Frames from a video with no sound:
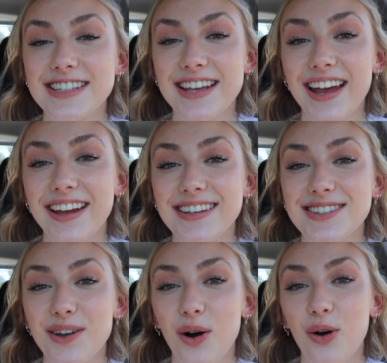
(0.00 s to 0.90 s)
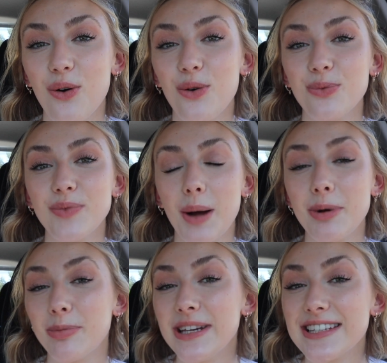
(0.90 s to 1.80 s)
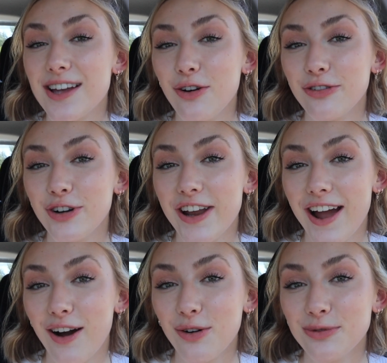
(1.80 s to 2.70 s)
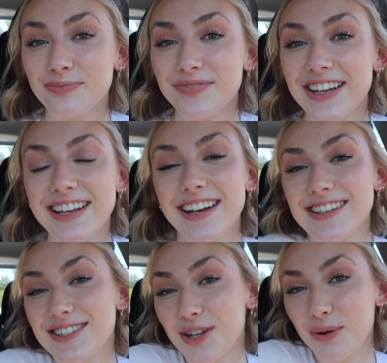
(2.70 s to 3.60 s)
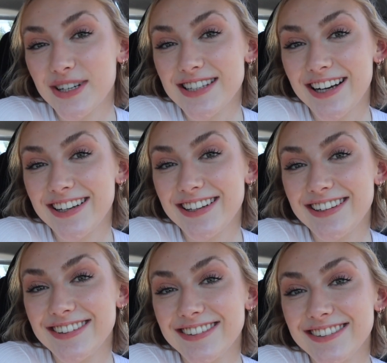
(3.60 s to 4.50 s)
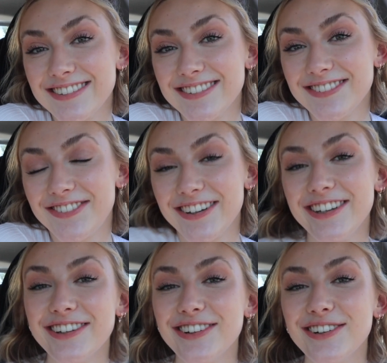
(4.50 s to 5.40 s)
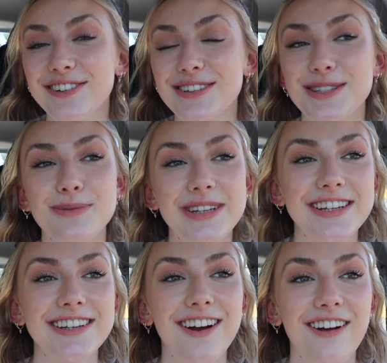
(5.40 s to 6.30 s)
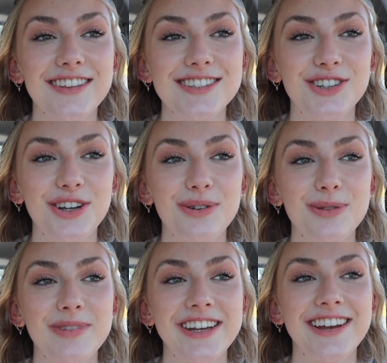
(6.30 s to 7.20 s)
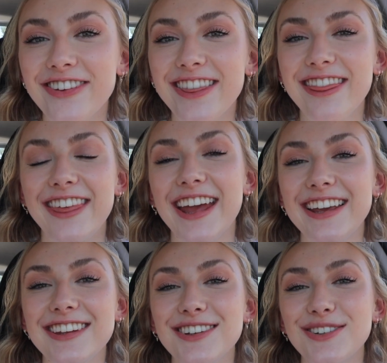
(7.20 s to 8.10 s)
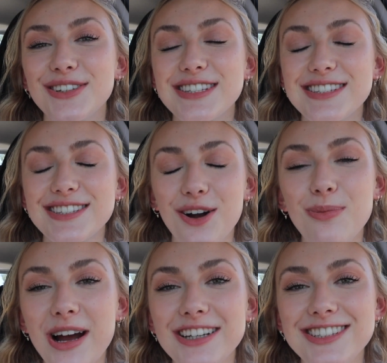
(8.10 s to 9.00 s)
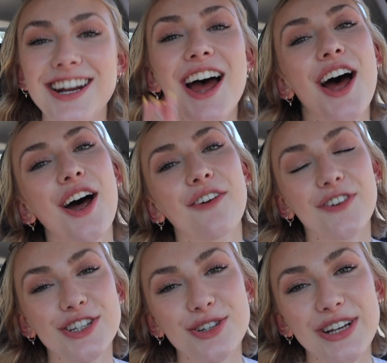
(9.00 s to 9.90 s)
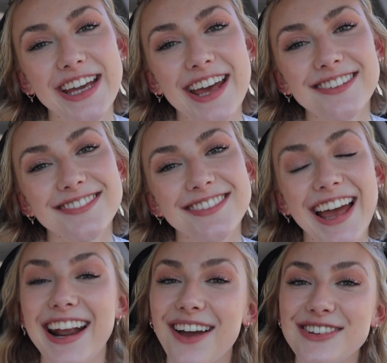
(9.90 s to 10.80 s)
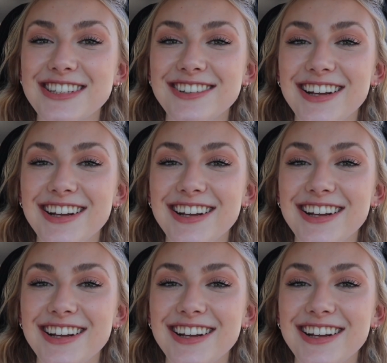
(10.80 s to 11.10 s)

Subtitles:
to say, so I'm gonna peace out for now. So excited for you to be on this journey with me. Thank you so much for tuning in, and I will see